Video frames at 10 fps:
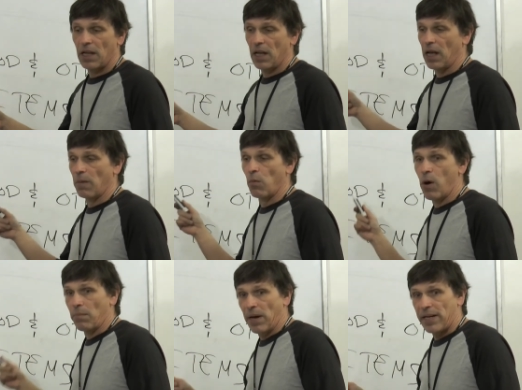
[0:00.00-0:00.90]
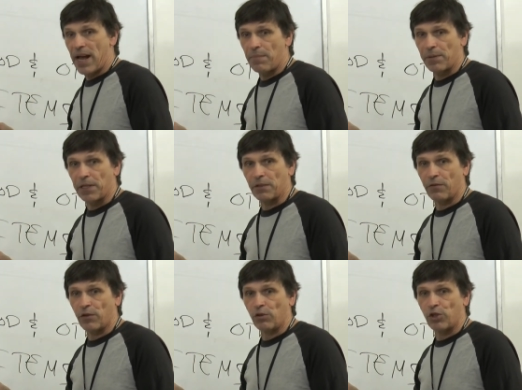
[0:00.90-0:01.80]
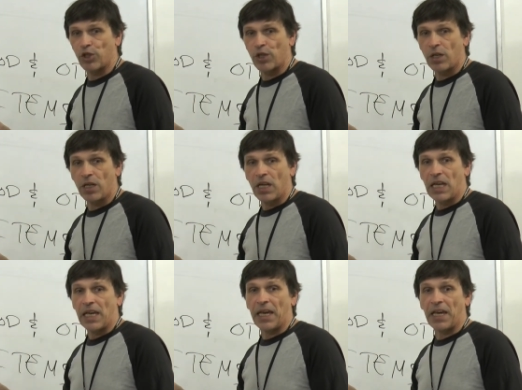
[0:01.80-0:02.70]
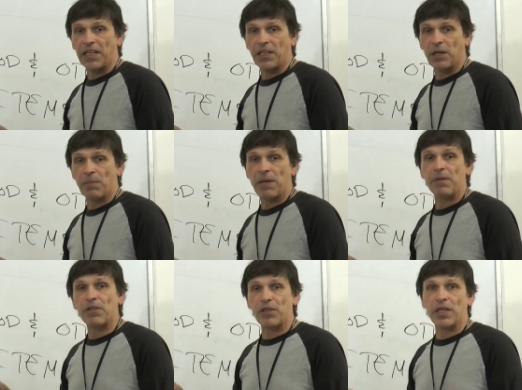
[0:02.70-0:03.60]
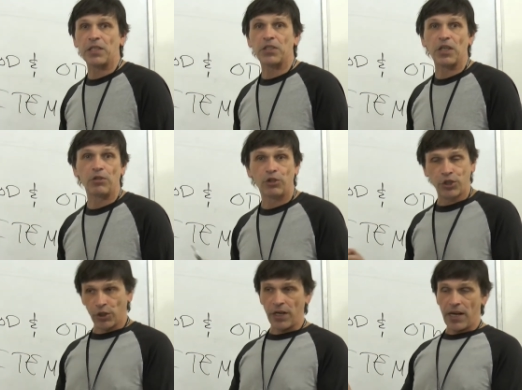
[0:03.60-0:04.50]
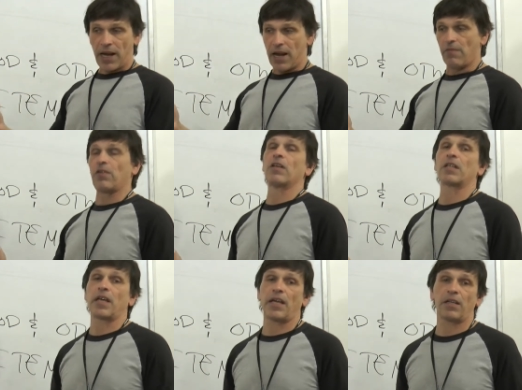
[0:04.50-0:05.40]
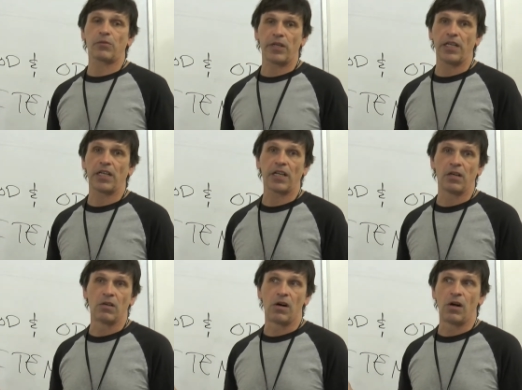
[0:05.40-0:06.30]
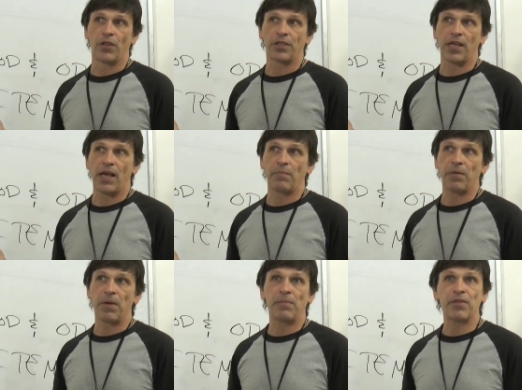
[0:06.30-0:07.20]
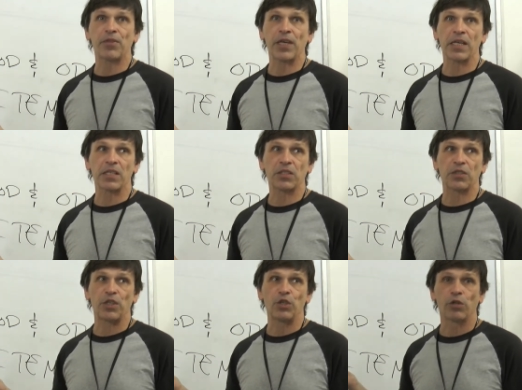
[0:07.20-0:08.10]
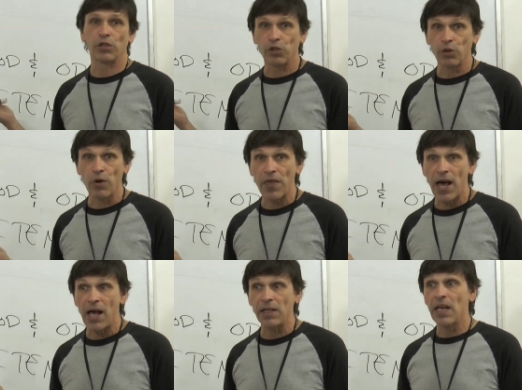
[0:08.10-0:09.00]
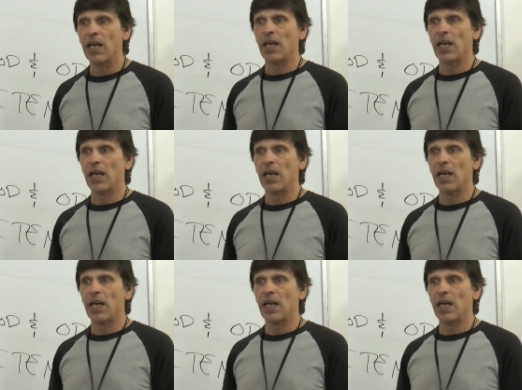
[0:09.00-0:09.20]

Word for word: um, what might happen in the future, and you know maybe things that you should have on hand ready to go all the time, and maybe things that you can do without